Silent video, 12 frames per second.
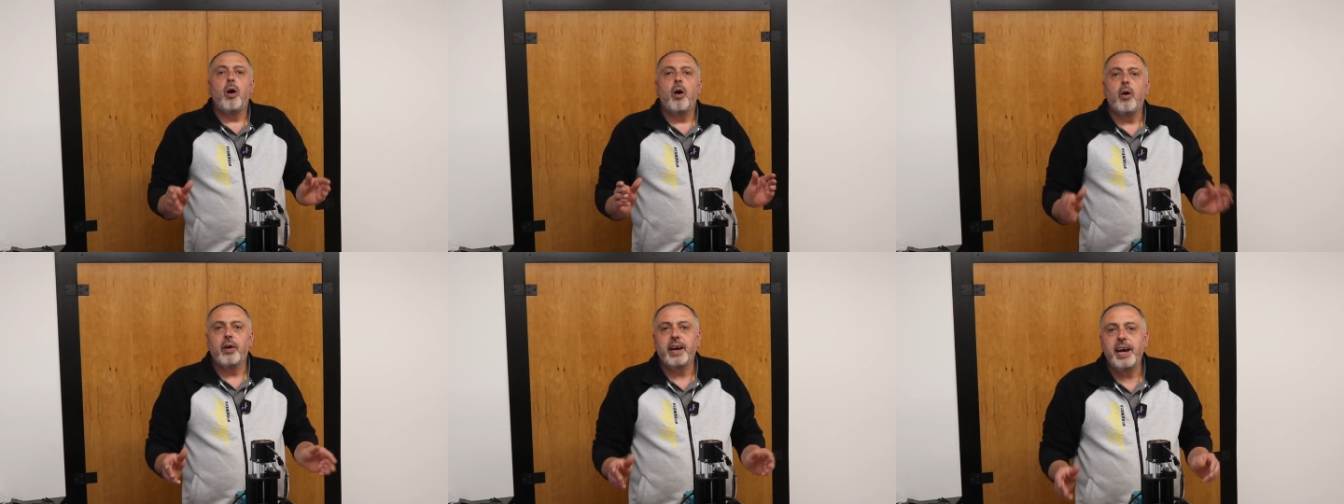
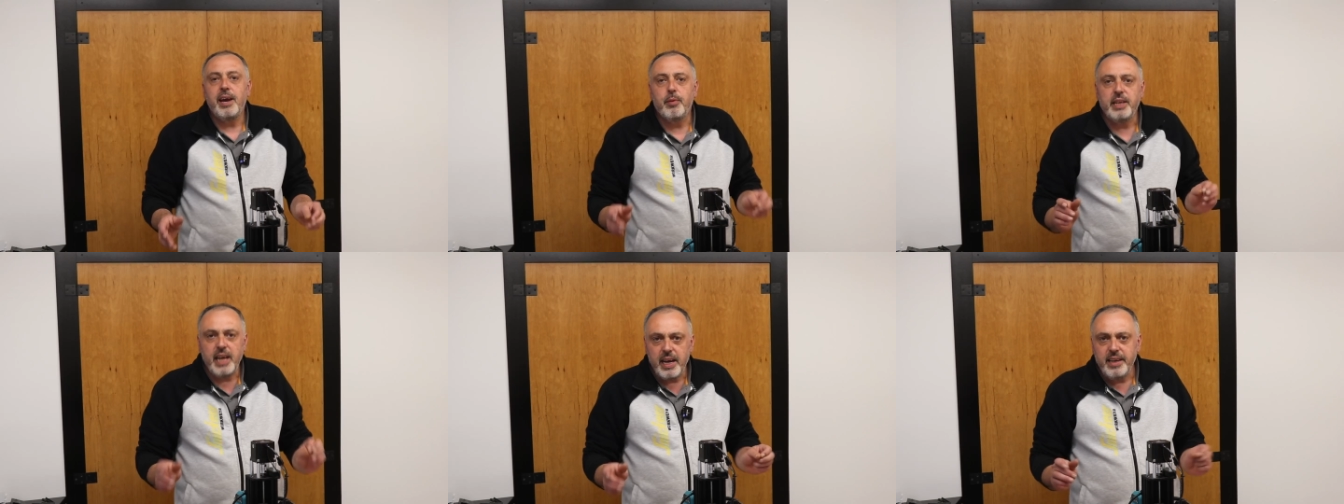Okay,
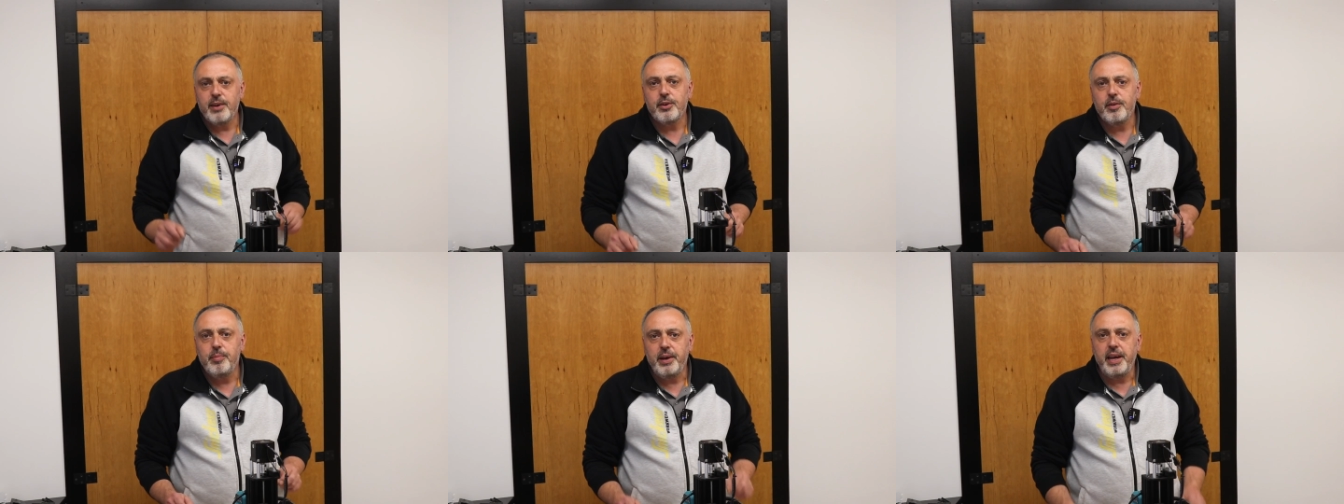with that now
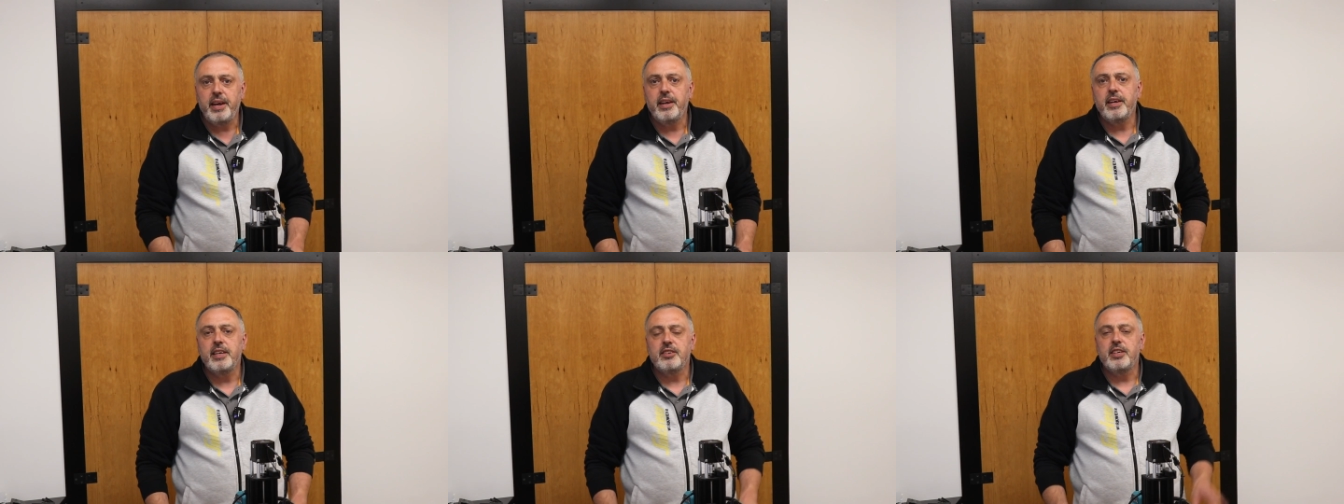
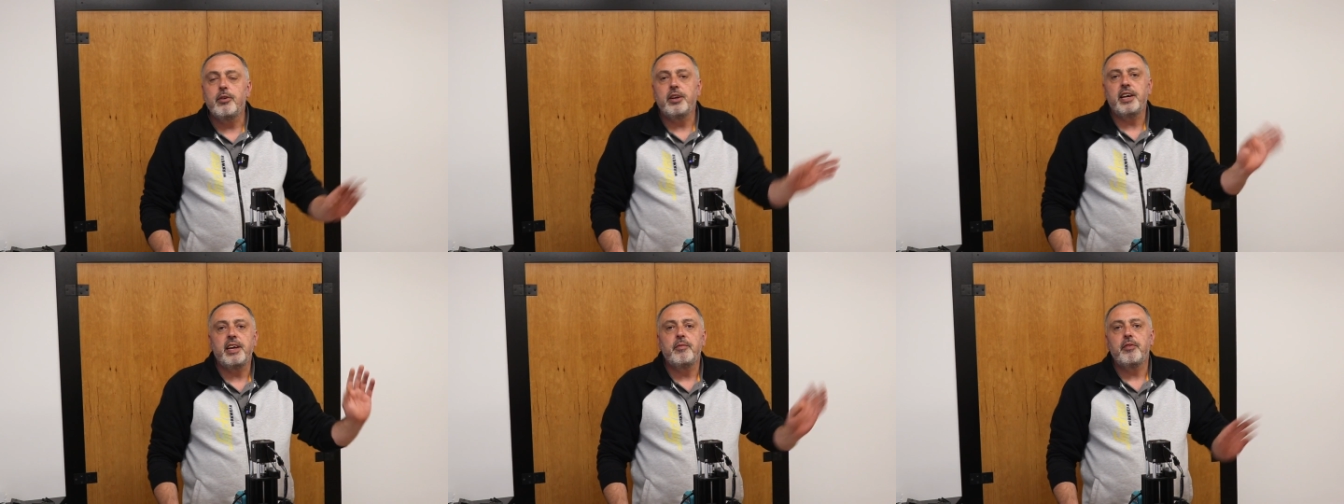completed, it's now
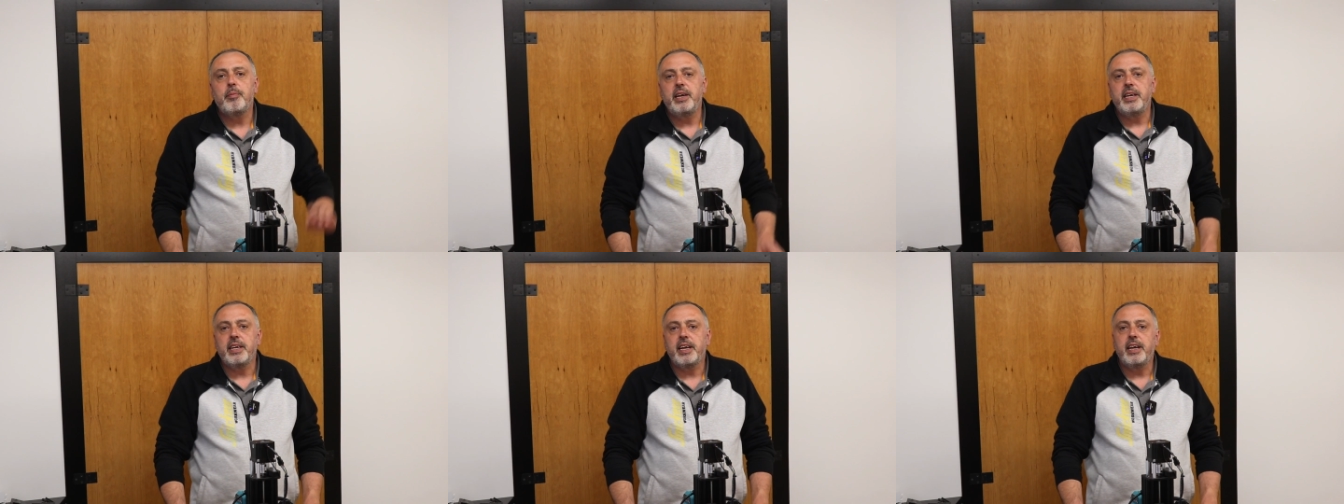time for
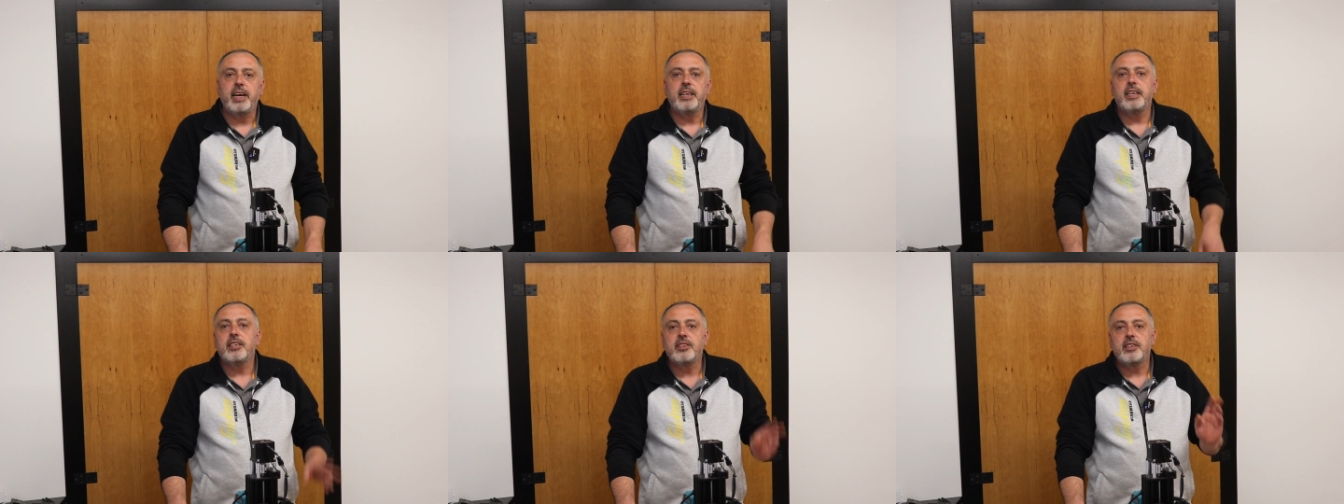me to connect
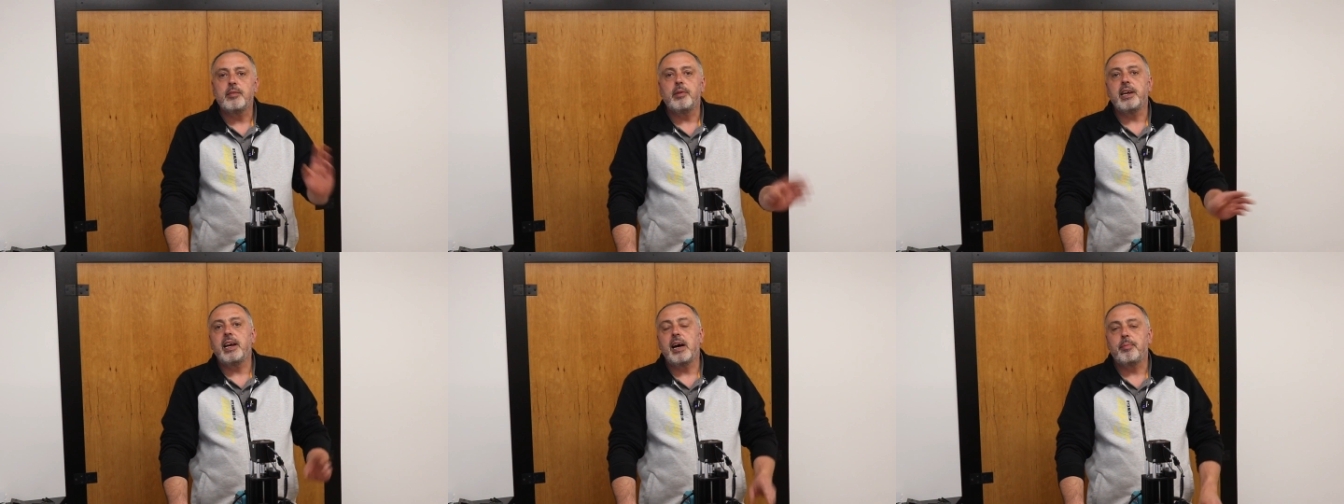this to
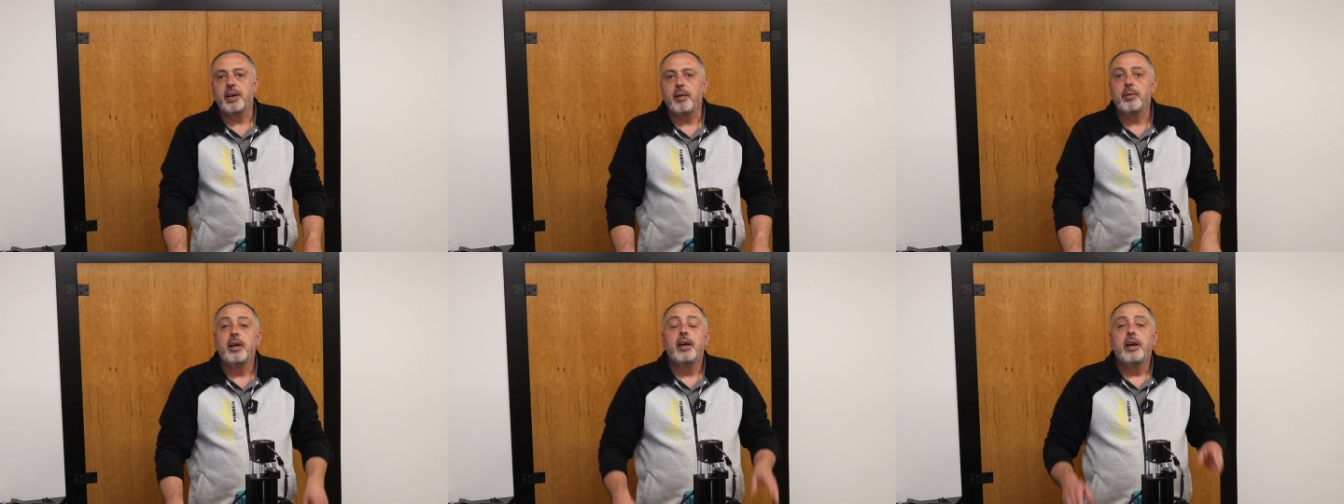my laptop.